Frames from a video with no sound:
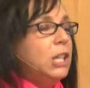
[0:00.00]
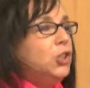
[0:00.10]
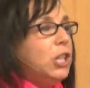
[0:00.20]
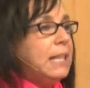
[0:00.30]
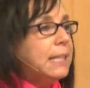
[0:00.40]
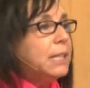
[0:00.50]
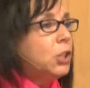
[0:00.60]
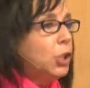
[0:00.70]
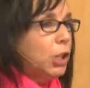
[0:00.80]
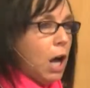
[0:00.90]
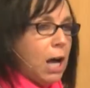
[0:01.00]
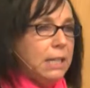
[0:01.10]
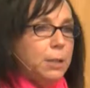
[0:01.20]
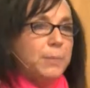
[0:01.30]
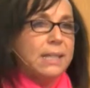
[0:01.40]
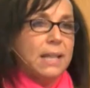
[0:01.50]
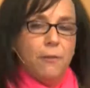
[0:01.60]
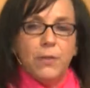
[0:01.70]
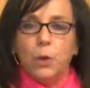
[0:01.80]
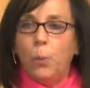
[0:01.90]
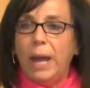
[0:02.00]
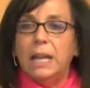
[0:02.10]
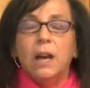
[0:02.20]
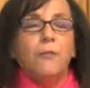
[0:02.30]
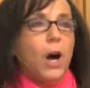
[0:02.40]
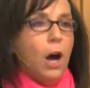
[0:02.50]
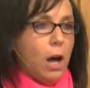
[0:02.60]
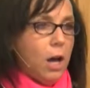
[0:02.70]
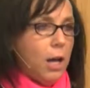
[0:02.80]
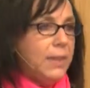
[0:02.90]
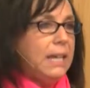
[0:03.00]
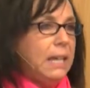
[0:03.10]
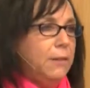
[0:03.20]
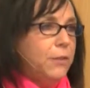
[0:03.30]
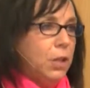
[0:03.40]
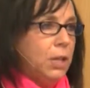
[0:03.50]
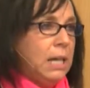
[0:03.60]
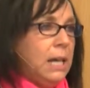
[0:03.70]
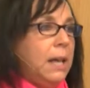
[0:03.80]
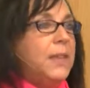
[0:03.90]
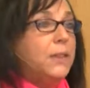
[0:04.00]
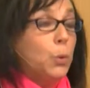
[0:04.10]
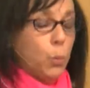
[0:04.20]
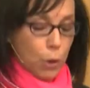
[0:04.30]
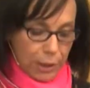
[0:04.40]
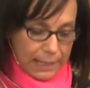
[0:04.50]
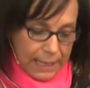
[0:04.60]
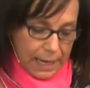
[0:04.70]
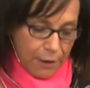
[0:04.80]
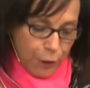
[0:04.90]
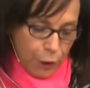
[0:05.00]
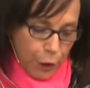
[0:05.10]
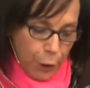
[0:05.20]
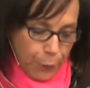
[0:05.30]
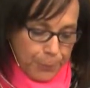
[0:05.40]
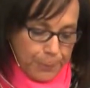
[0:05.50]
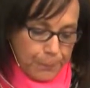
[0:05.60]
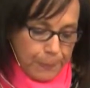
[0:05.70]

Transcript: Jesus took on himself the weight of all the evil that the world had ever known.